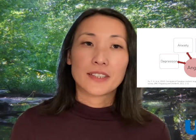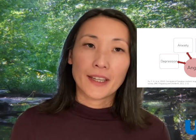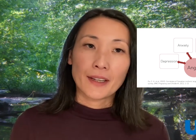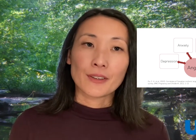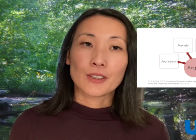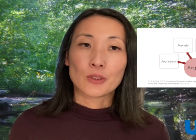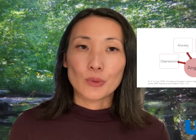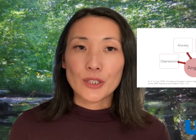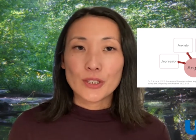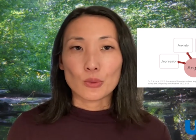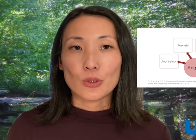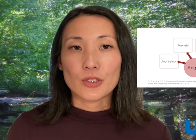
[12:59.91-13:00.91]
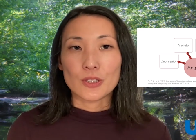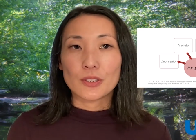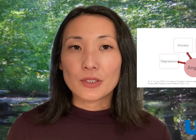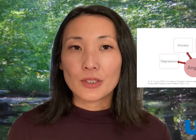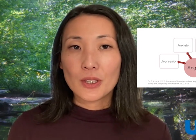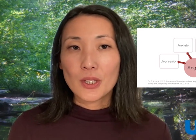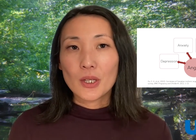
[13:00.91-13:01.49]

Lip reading: care, and resources,